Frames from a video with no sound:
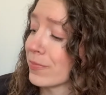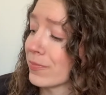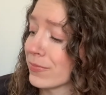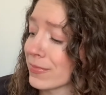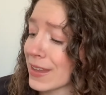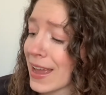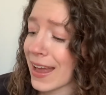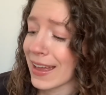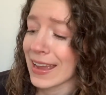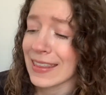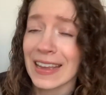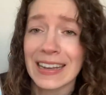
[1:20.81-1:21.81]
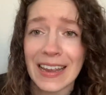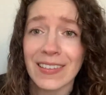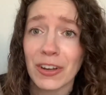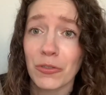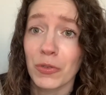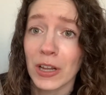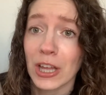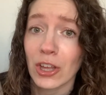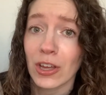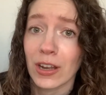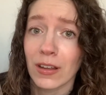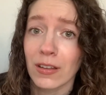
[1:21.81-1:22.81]
Yeah, and they tasted really
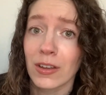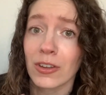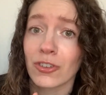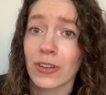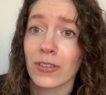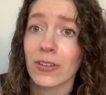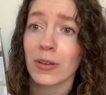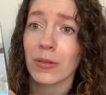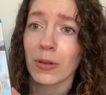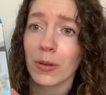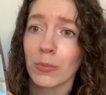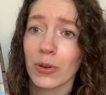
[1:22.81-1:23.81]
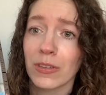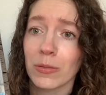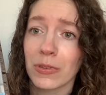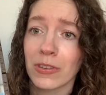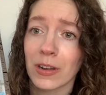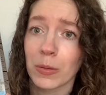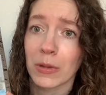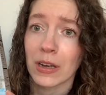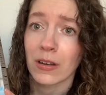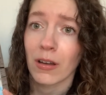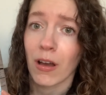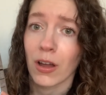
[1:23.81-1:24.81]
good. Just put some cinnamon
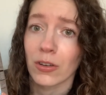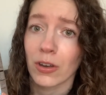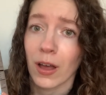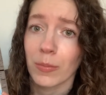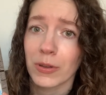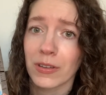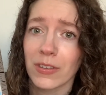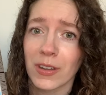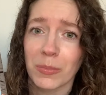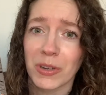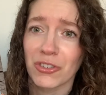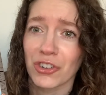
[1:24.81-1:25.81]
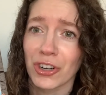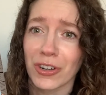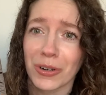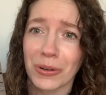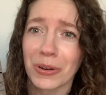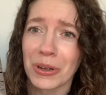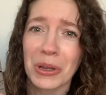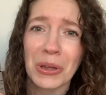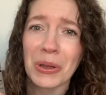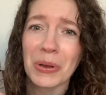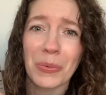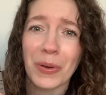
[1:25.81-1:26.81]
on top, cinnamon sugar,
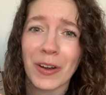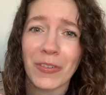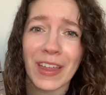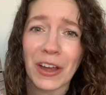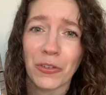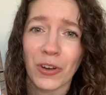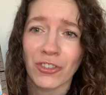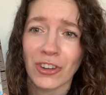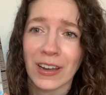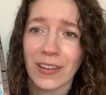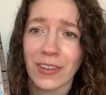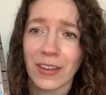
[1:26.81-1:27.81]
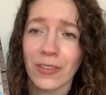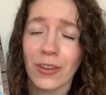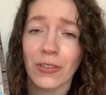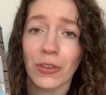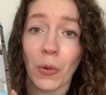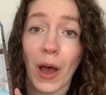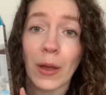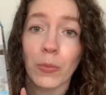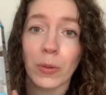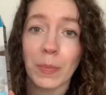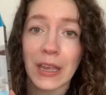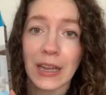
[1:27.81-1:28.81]
whatever that crunchiness is. So I will
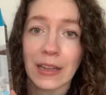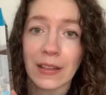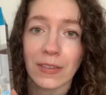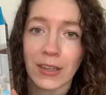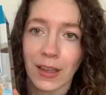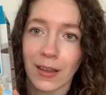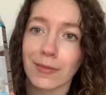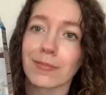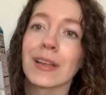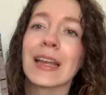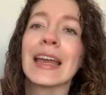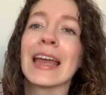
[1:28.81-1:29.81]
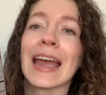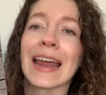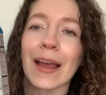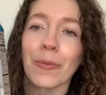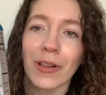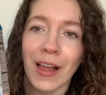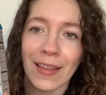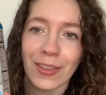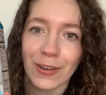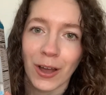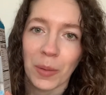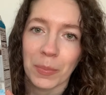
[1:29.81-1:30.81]
be getting this again. And I will add the
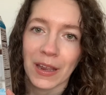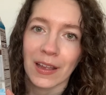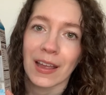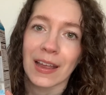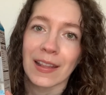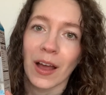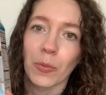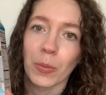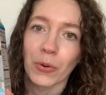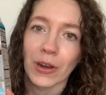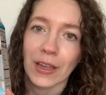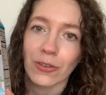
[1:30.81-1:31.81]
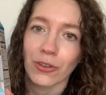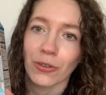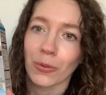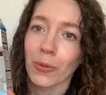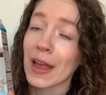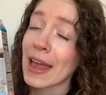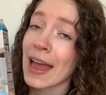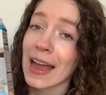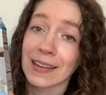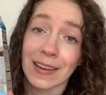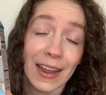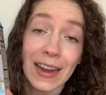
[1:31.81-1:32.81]
topping, and that will bring it to a
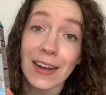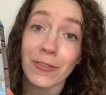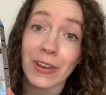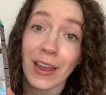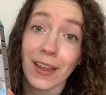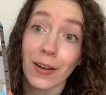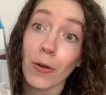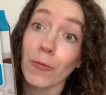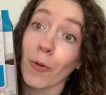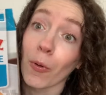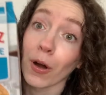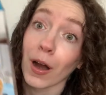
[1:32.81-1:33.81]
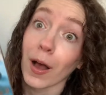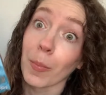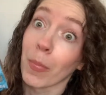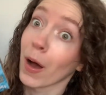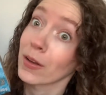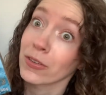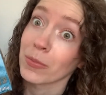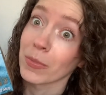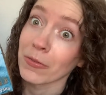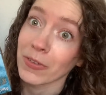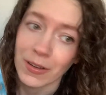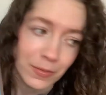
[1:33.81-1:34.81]
10 out of 10 for a boxed
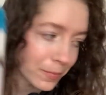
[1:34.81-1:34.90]
muffin.